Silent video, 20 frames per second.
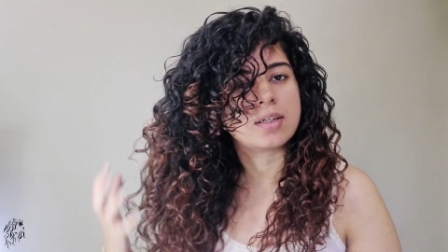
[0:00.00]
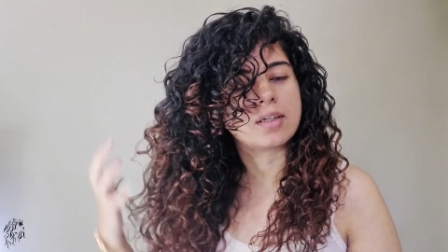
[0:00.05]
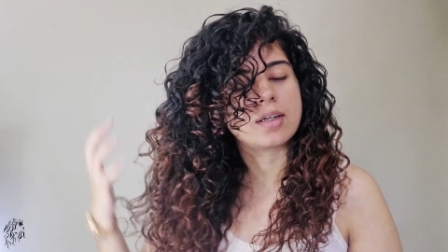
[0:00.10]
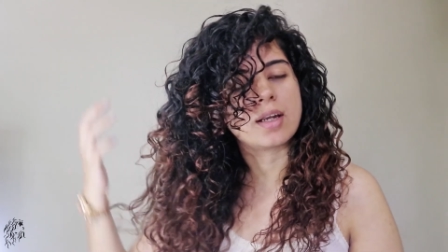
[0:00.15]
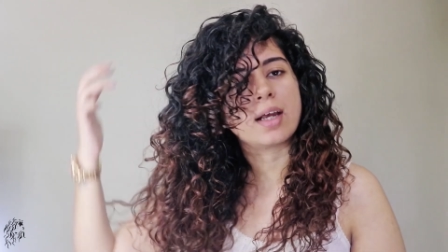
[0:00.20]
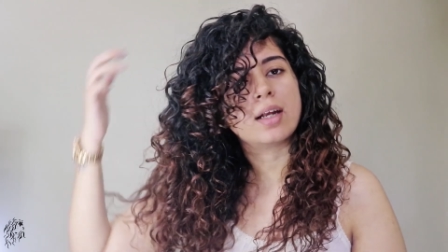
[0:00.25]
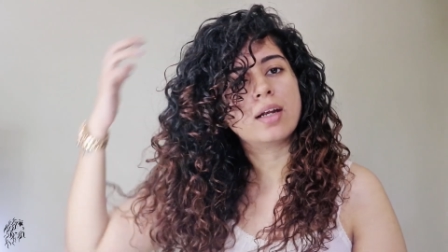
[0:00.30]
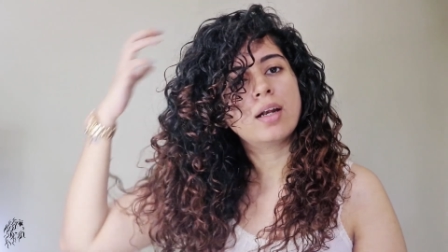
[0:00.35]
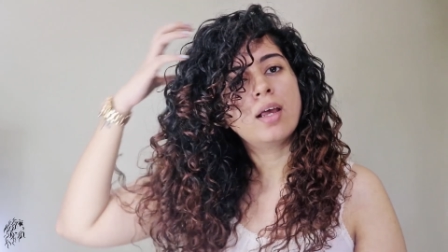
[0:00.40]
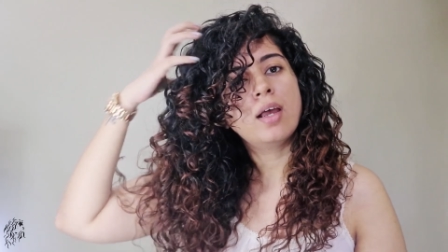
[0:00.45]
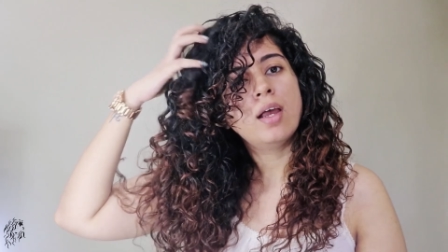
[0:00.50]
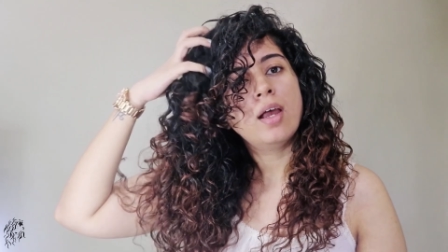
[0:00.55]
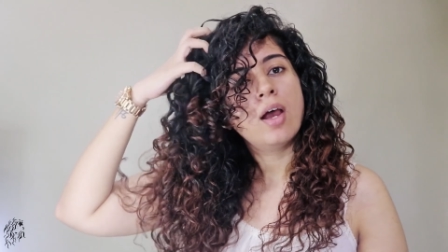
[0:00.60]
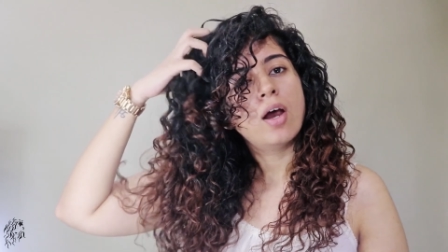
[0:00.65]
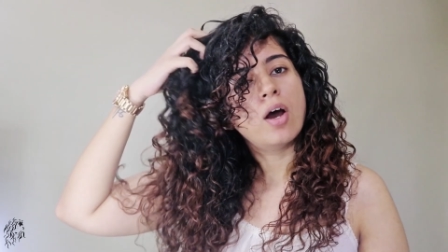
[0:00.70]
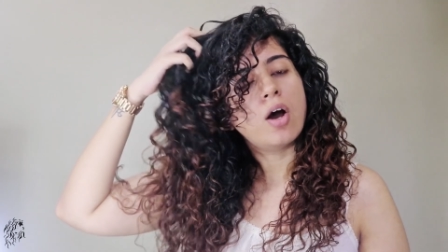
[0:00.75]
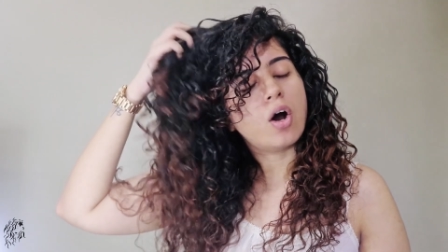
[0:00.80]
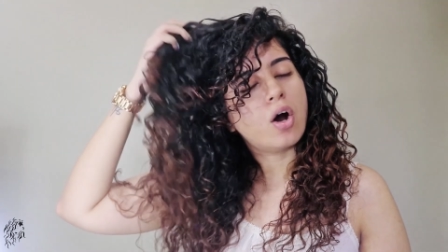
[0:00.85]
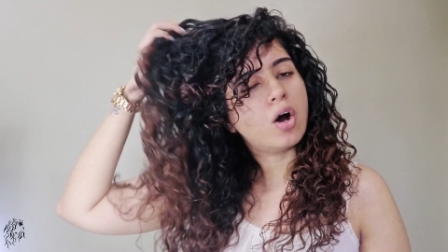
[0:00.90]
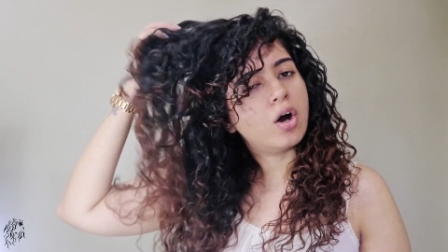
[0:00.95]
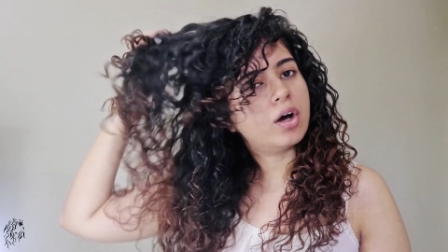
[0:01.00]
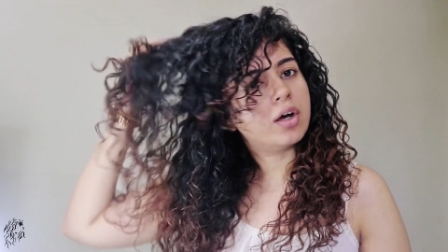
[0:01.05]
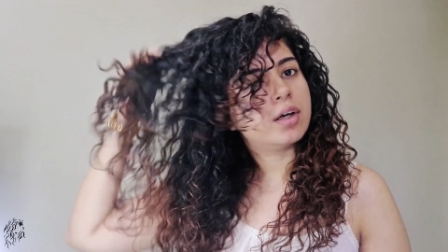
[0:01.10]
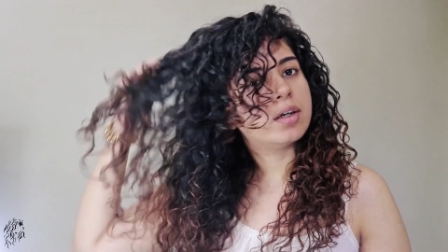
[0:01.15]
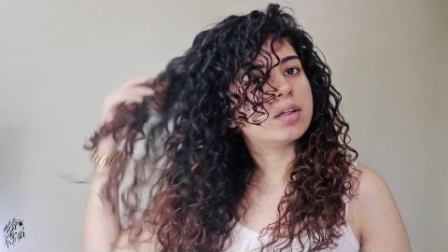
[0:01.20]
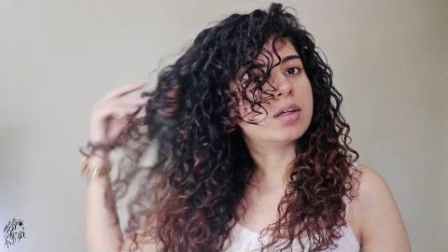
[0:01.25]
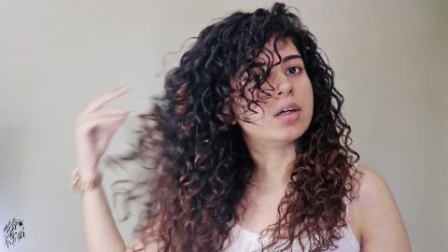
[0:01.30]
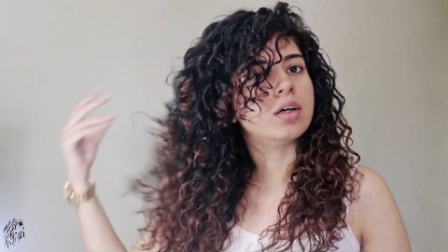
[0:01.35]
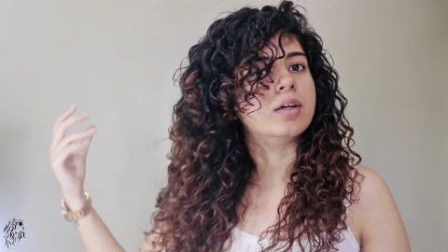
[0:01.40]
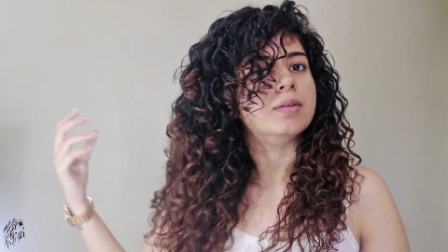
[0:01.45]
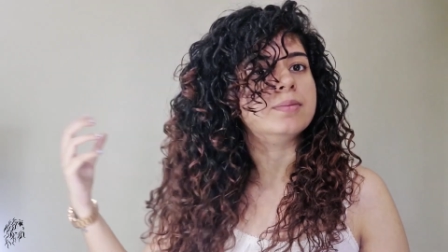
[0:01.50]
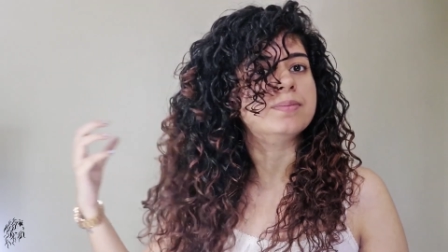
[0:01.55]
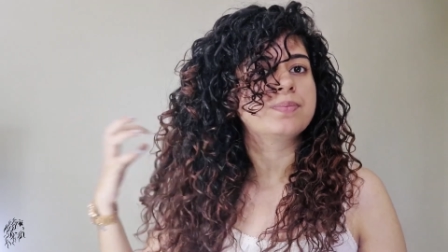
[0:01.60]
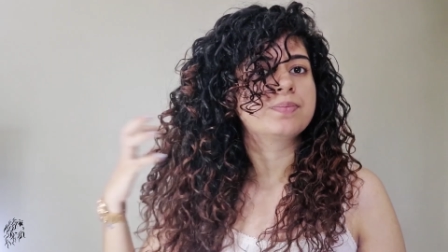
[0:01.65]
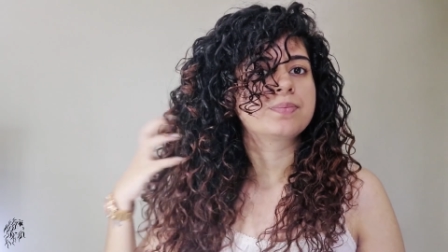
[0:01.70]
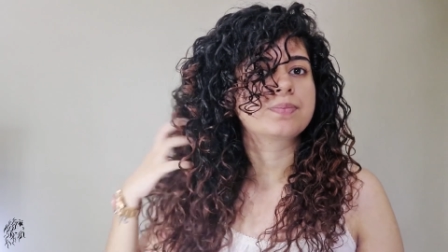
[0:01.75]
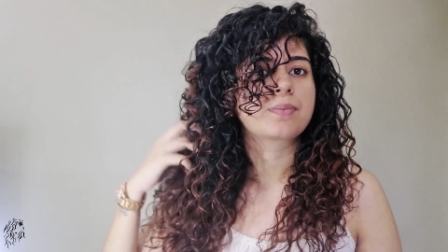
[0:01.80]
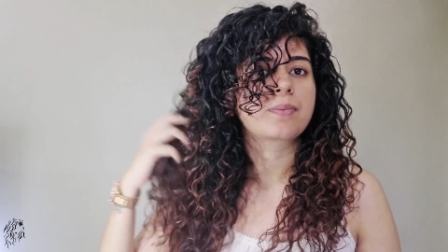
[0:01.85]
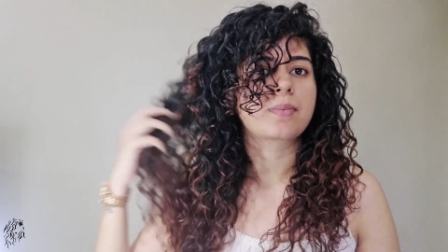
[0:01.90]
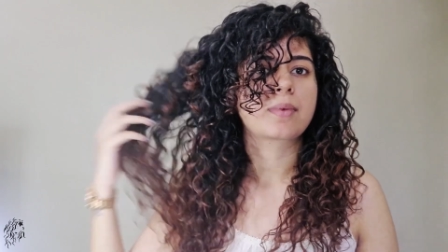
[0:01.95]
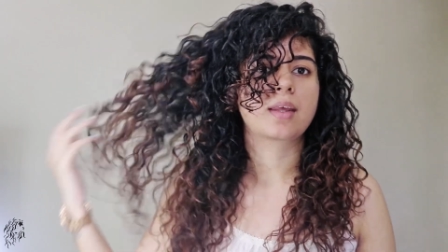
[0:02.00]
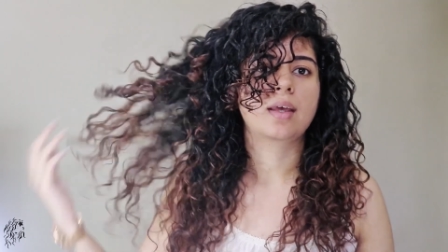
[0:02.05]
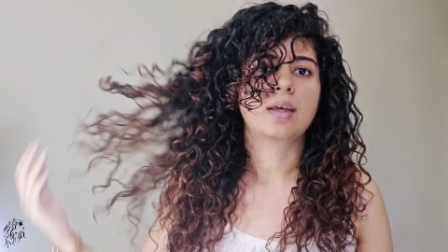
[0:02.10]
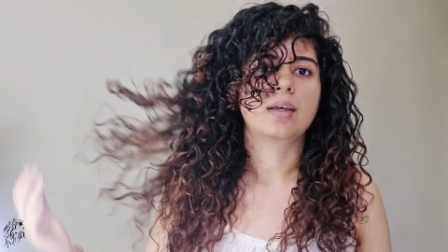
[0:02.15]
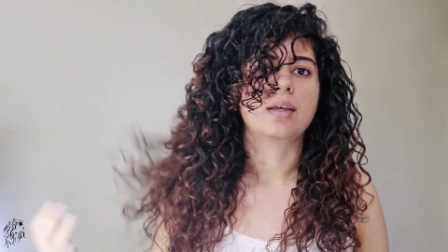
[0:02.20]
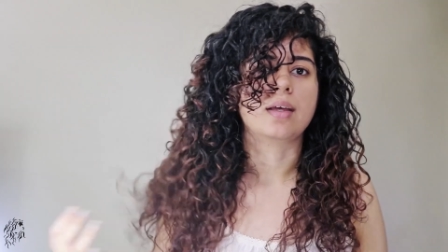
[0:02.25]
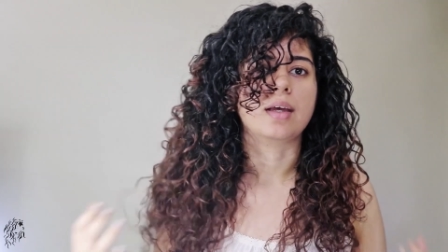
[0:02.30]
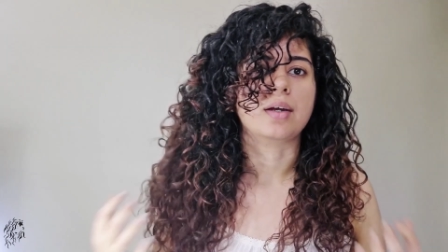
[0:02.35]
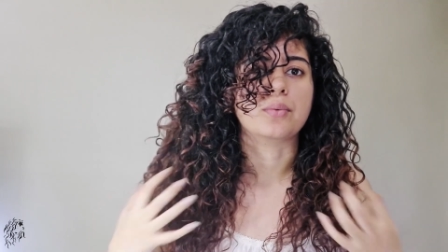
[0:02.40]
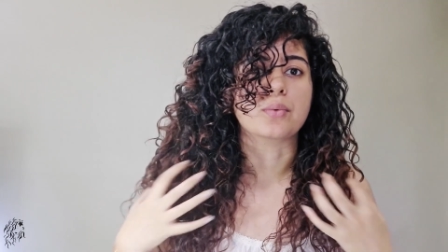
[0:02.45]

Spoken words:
dried, or it